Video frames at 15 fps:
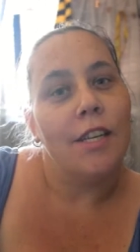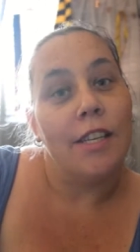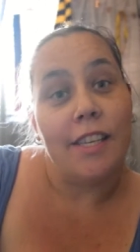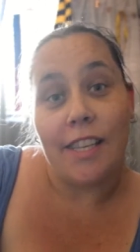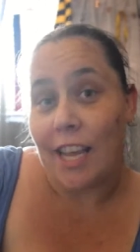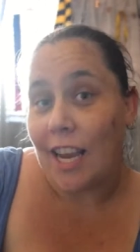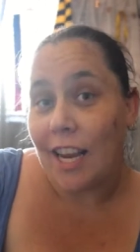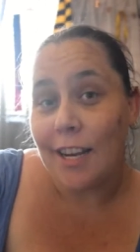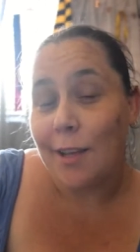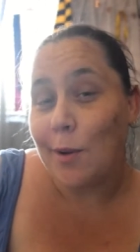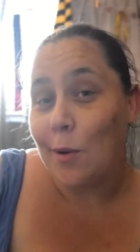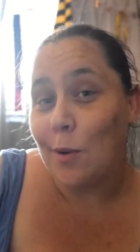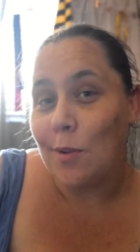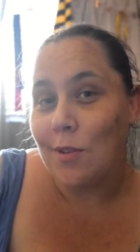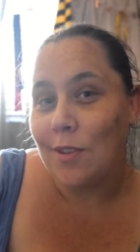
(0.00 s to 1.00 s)
candy
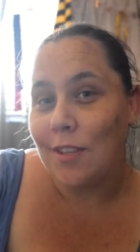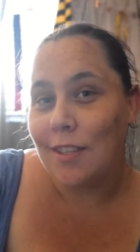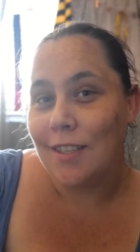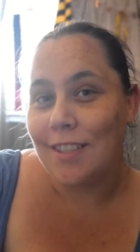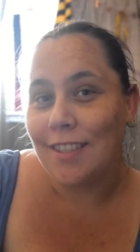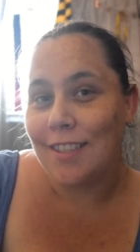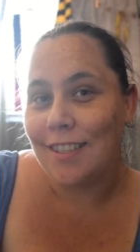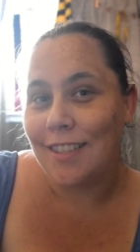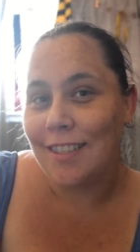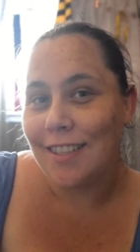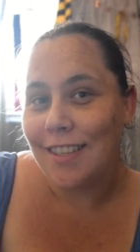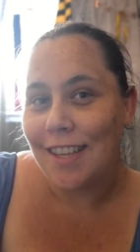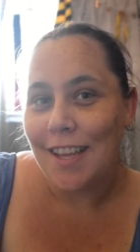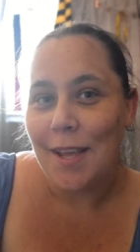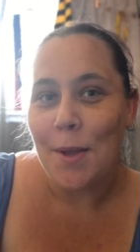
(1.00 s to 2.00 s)
haul,
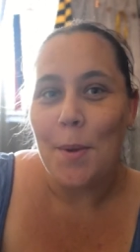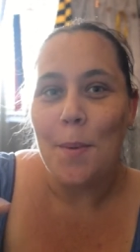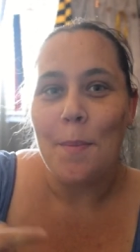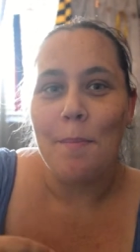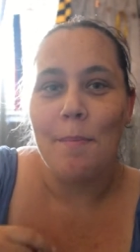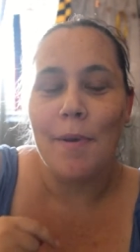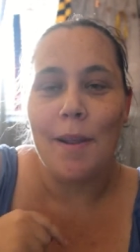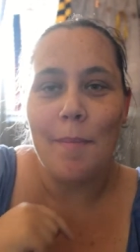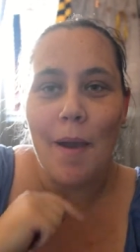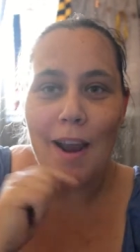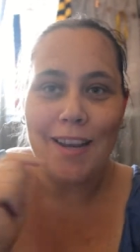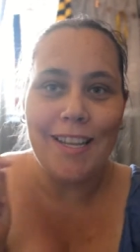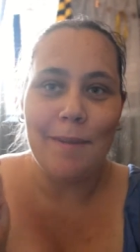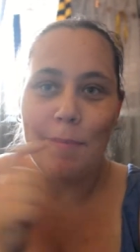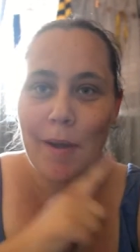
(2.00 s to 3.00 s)
but I'm
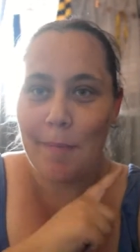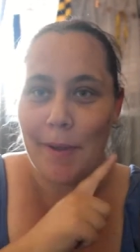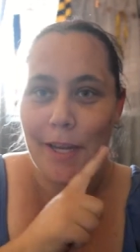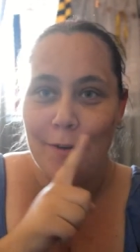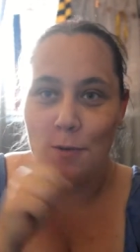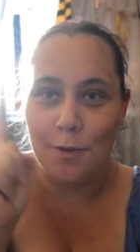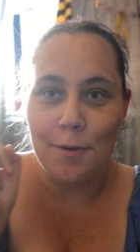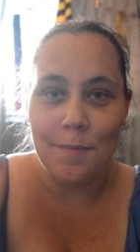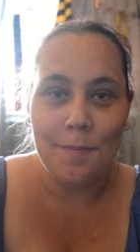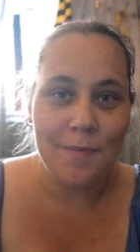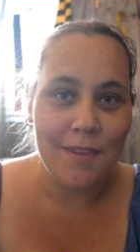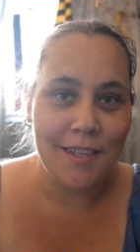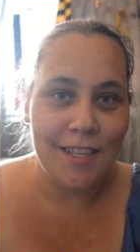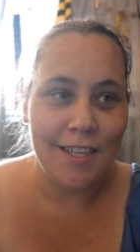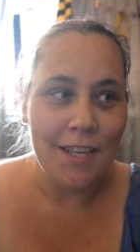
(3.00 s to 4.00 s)
hiding in my bedroom
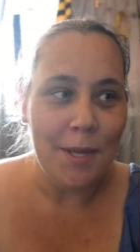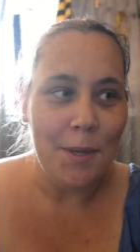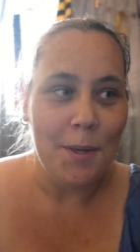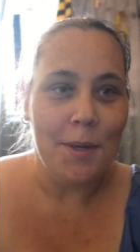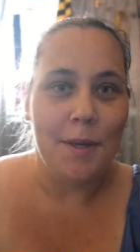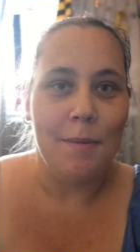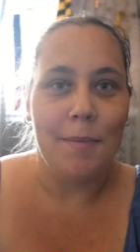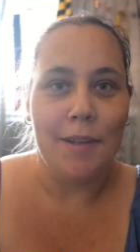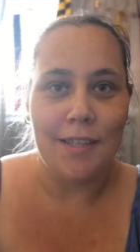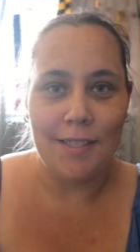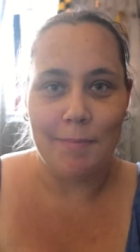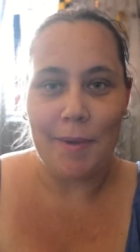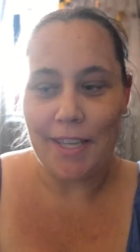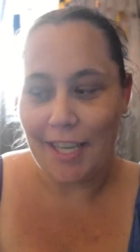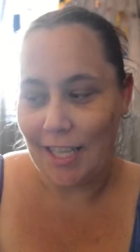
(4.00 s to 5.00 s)
because
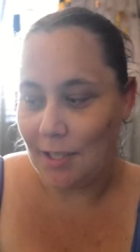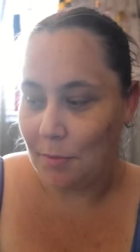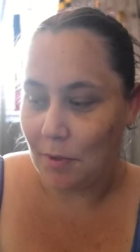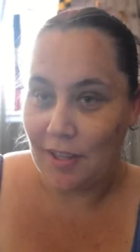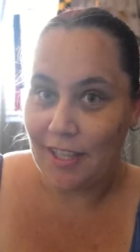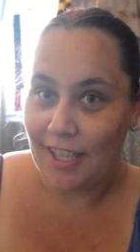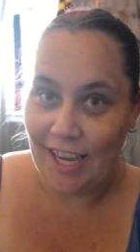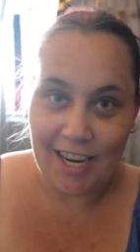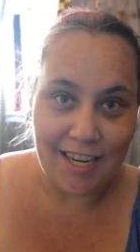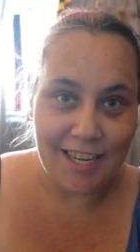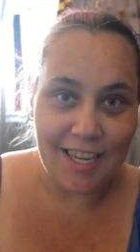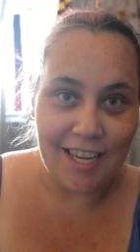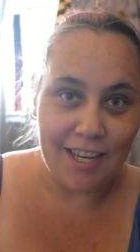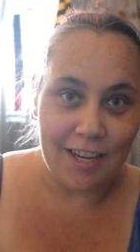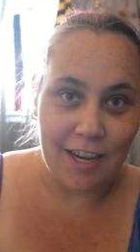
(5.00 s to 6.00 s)
my kids want the
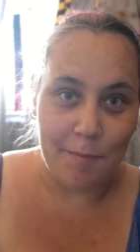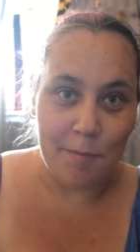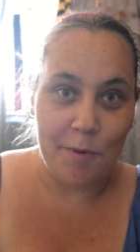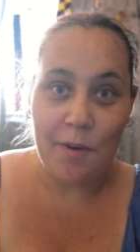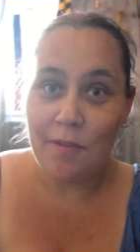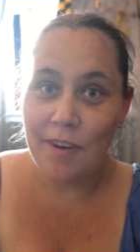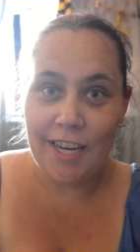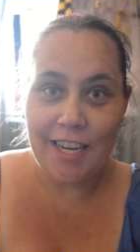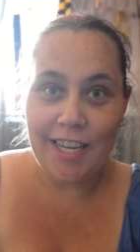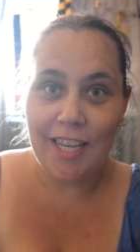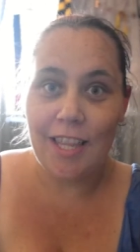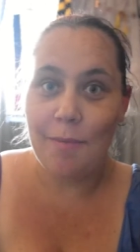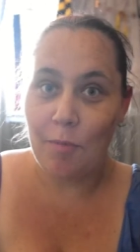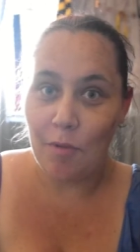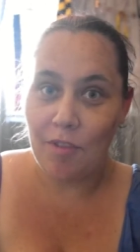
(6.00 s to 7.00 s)
candy and I'm not ready to give
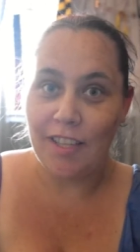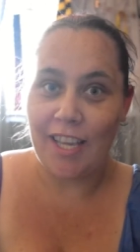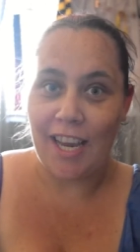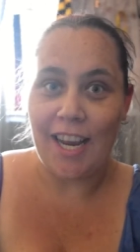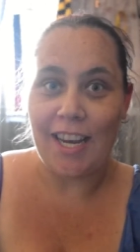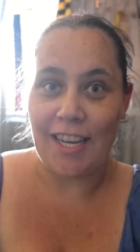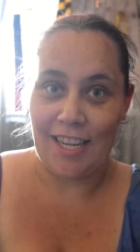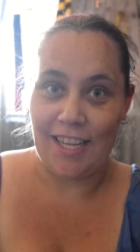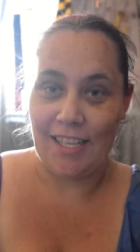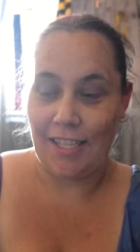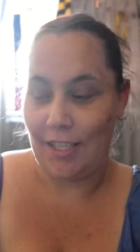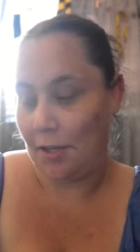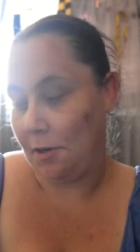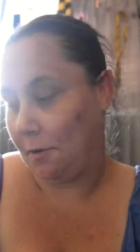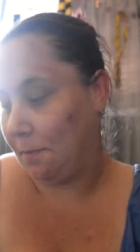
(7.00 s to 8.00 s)
them all the candy.
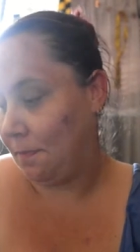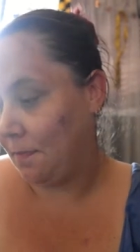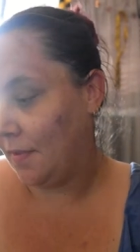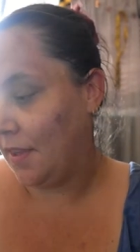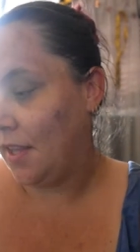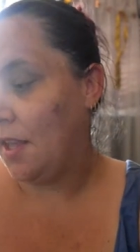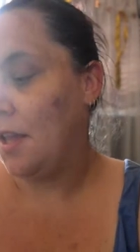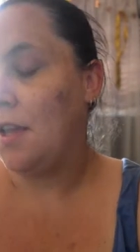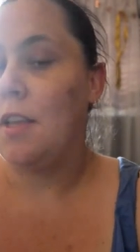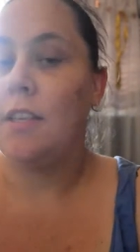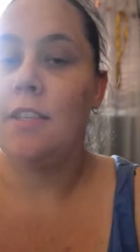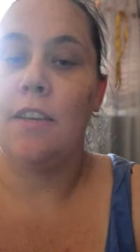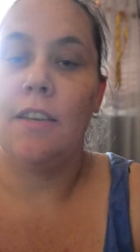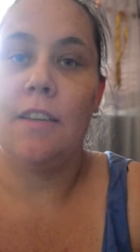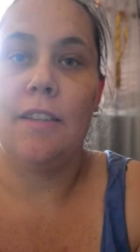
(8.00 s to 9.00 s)
So
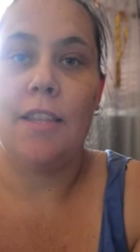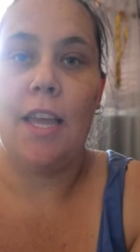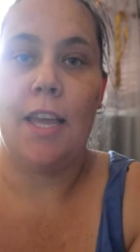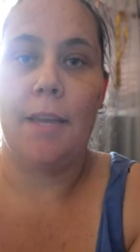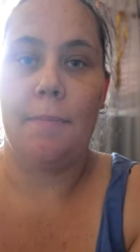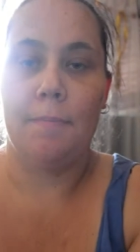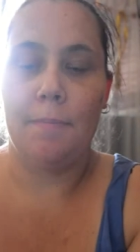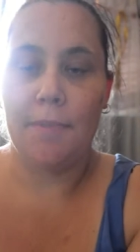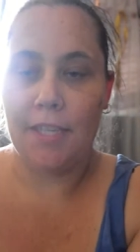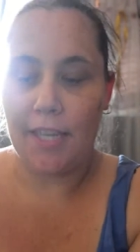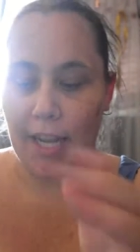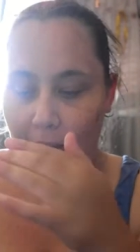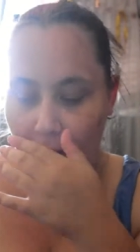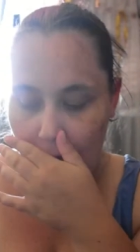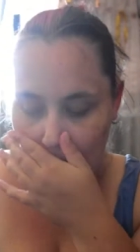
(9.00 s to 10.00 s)

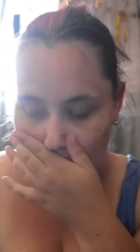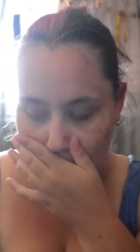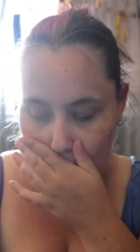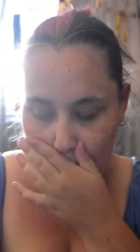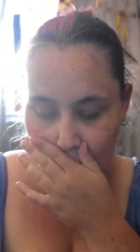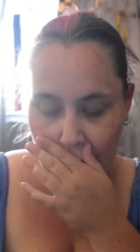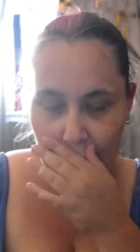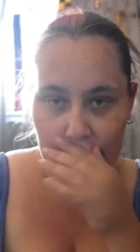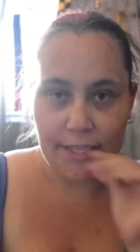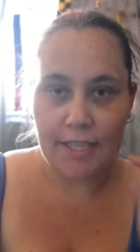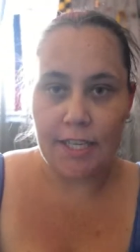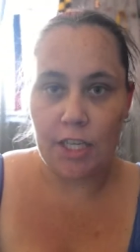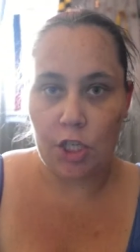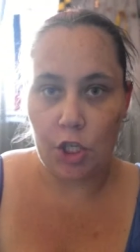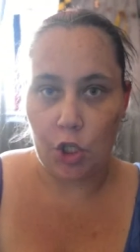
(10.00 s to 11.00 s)
today I
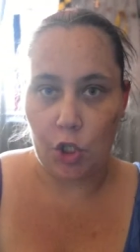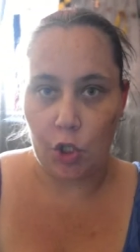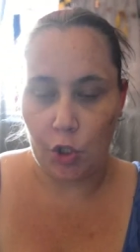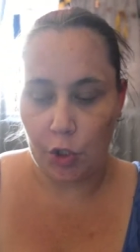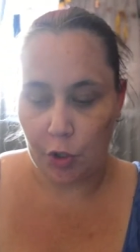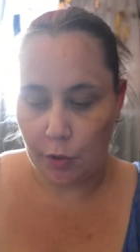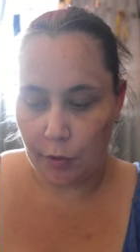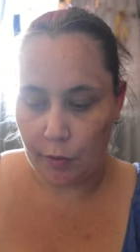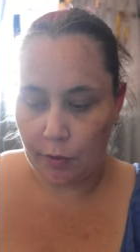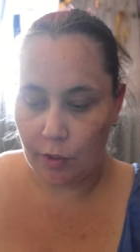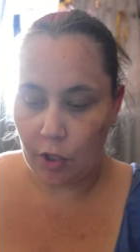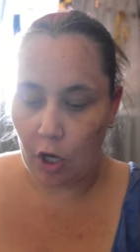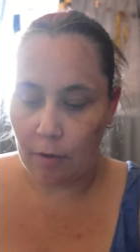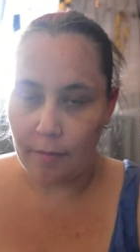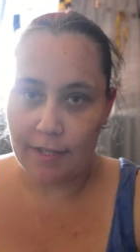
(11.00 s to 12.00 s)
went to
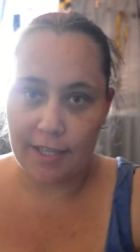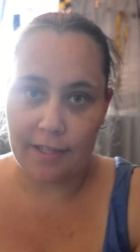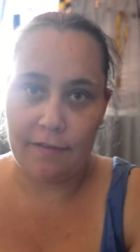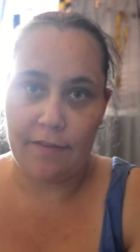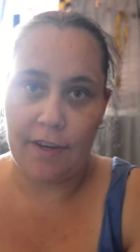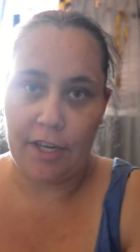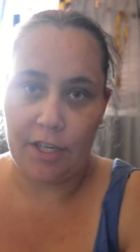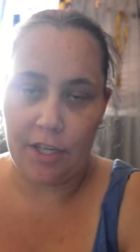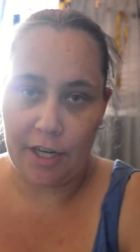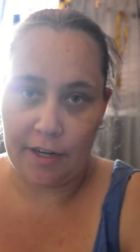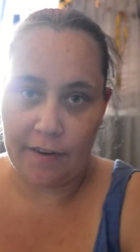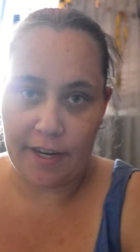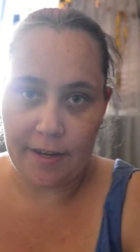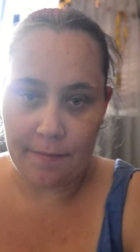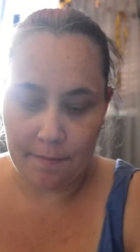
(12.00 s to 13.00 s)
Tom's
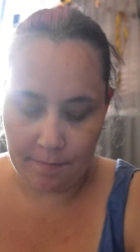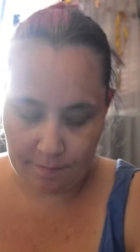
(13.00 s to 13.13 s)
Confectionery.